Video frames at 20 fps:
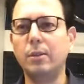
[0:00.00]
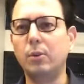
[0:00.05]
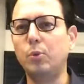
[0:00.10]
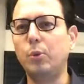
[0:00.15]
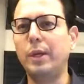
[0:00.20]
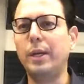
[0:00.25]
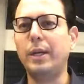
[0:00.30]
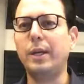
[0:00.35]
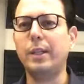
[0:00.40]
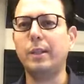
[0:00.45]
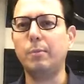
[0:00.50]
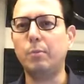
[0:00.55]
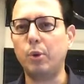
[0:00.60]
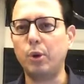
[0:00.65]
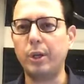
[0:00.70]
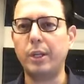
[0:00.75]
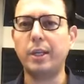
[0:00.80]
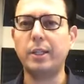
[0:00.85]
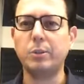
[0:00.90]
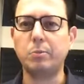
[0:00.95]
Doing it in the
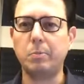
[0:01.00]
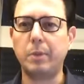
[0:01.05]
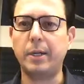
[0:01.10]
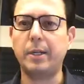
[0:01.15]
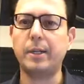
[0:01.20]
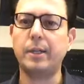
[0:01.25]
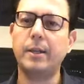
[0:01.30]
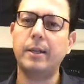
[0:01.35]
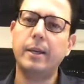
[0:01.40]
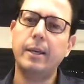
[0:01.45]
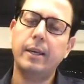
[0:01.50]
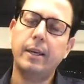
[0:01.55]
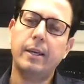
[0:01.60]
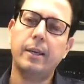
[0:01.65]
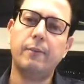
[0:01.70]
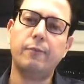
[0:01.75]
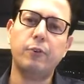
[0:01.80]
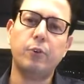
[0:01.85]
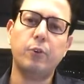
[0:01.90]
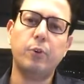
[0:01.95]
morning is better.
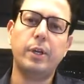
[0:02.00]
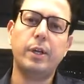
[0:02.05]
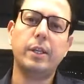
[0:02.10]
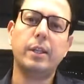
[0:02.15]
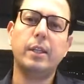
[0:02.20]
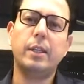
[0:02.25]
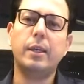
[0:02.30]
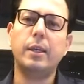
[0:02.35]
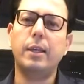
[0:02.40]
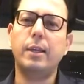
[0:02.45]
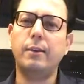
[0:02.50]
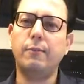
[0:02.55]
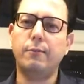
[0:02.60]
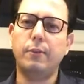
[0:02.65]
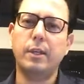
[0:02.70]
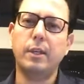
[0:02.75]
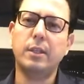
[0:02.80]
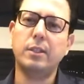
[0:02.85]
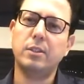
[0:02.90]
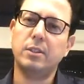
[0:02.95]
If you do it in the
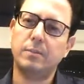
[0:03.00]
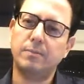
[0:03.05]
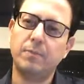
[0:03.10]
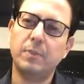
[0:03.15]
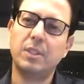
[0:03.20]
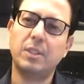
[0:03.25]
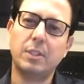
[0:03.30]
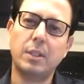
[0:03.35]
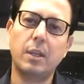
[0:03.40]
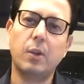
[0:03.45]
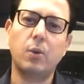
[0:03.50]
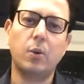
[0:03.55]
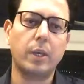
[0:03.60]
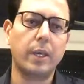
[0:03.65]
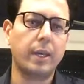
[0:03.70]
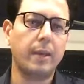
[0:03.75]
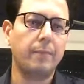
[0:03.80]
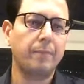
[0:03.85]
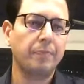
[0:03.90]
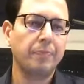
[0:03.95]
evening is still
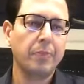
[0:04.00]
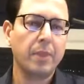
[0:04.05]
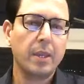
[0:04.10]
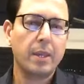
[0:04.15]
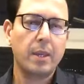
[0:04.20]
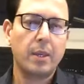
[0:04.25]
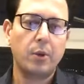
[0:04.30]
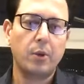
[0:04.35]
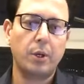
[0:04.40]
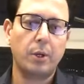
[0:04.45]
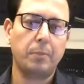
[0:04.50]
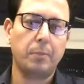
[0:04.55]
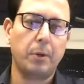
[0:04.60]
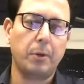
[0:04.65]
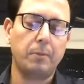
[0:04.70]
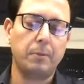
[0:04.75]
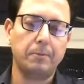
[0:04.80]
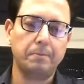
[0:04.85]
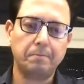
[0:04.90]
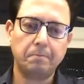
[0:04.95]
okay, not a
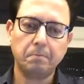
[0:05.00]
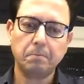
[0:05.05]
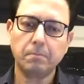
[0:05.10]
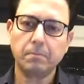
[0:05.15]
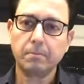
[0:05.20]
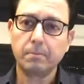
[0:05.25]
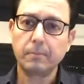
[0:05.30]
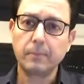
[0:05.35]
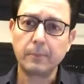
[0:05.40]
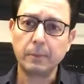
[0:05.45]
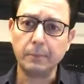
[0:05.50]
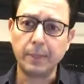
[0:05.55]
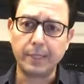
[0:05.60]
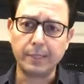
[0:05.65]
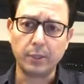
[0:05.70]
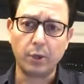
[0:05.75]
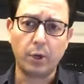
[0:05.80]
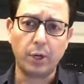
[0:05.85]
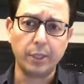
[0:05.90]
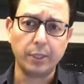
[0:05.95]
problem. But
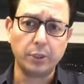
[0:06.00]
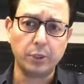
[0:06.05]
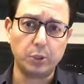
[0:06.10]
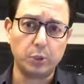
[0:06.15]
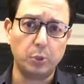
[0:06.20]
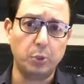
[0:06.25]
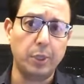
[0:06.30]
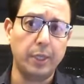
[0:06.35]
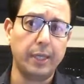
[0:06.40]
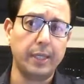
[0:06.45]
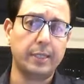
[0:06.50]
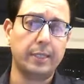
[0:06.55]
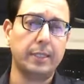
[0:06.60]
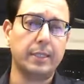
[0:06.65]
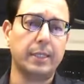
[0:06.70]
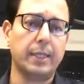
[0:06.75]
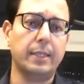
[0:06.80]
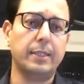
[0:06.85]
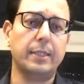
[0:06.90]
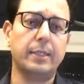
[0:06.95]
as long as you do the
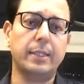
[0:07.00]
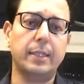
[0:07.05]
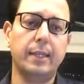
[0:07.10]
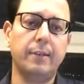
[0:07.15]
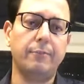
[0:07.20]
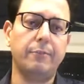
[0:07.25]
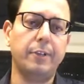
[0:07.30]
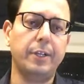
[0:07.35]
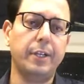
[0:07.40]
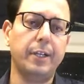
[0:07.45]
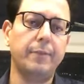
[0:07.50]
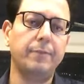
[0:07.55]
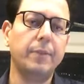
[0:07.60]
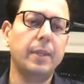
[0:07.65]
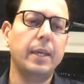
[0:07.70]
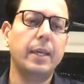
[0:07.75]
exercises every day.